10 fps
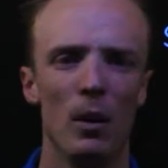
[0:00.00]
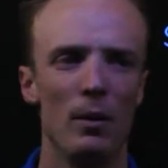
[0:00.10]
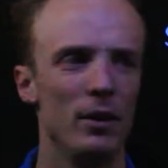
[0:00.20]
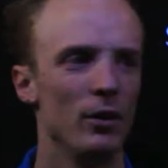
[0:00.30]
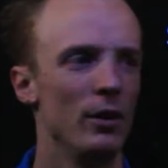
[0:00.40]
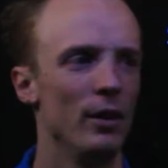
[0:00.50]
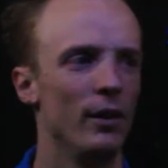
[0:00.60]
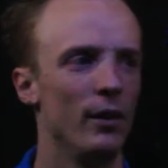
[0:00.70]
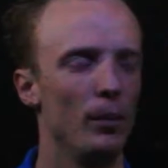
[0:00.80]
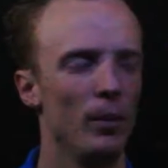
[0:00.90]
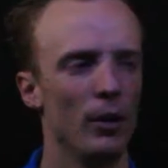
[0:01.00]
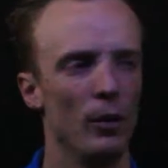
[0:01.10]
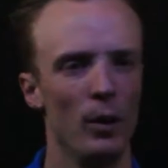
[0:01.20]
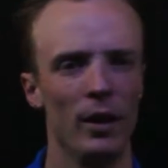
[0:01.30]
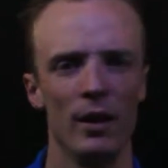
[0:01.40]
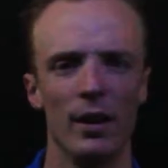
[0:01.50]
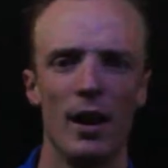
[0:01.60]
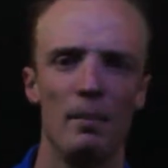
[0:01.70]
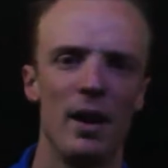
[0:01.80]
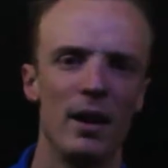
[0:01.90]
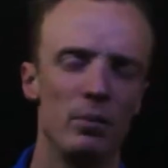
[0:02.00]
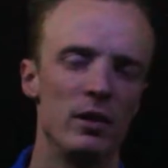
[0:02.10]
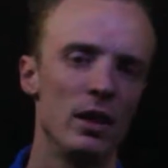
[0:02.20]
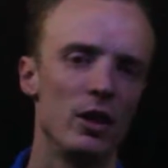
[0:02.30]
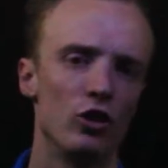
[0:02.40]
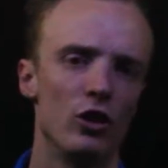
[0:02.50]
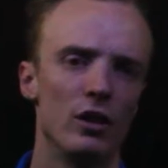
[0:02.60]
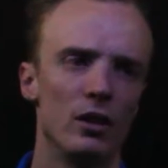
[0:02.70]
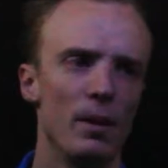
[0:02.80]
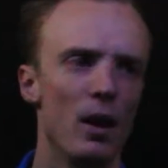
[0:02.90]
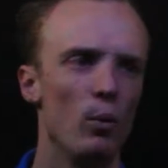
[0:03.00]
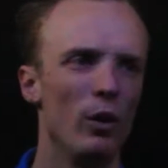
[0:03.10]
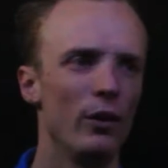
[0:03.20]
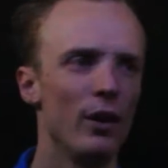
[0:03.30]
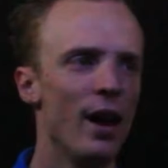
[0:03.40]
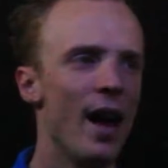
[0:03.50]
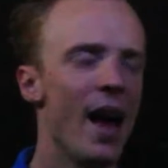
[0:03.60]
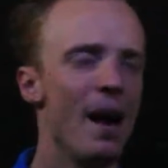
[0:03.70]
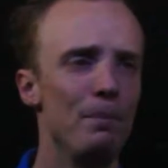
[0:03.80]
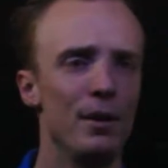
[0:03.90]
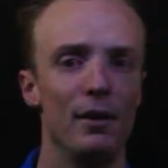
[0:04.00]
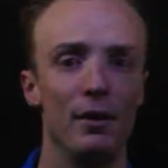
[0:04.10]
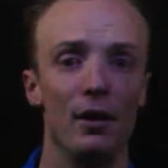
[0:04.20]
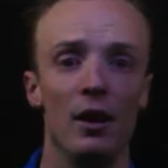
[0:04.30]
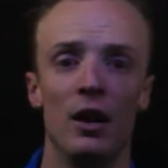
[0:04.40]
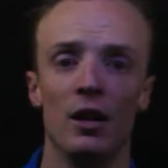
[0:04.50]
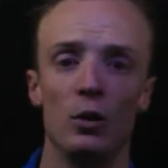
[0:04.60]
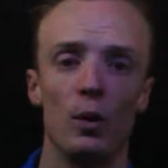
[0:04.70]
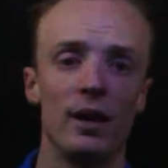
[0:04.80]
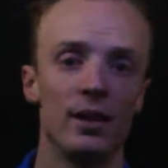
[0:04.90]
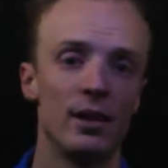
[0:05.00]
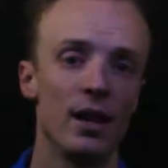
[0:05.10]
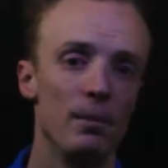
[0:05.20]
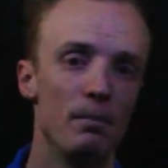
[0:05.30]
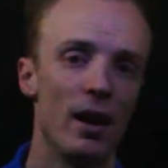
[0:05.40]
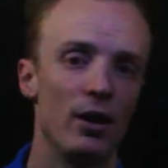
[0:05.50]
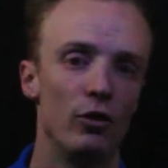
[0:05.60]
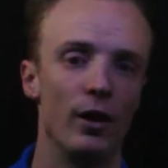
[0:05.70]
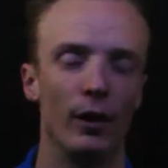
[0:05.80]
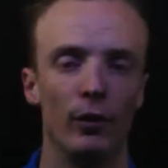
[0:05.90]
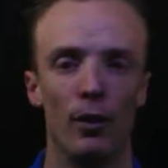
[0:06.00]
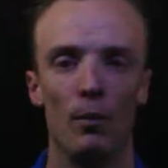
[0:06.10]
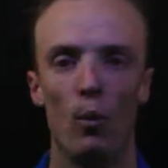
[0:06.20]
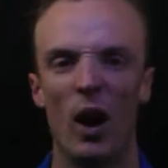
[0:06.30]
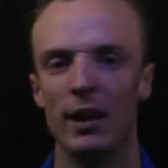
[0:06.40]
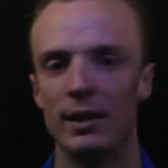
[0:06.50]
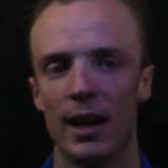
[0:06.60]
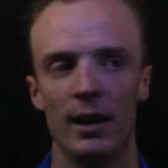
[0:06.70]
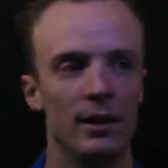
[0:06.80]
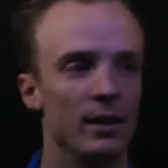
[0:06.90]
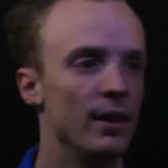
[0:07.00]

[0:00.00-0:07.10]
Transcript: why we do this is because we can now make predictions about what's going to happen to our state matrix from one day to